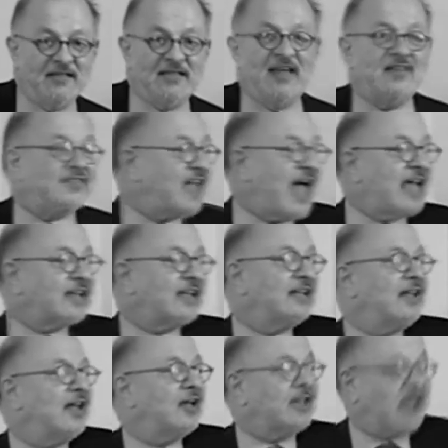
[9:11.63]
They sat
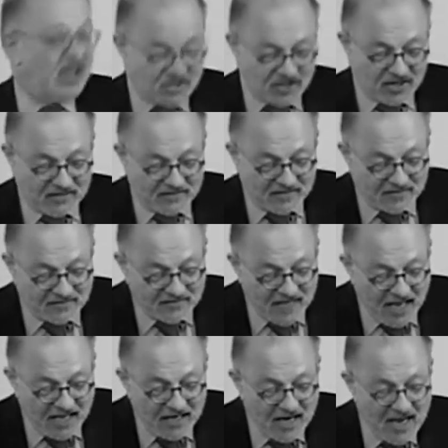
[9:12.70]
in their kitchens and
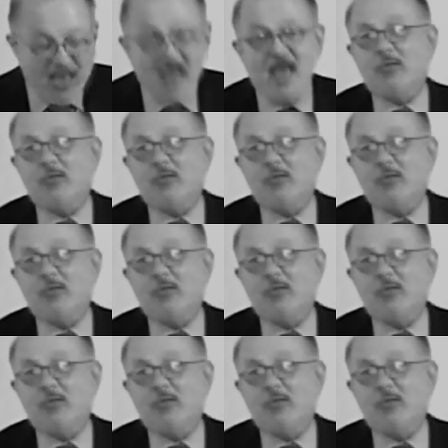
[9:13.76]
said,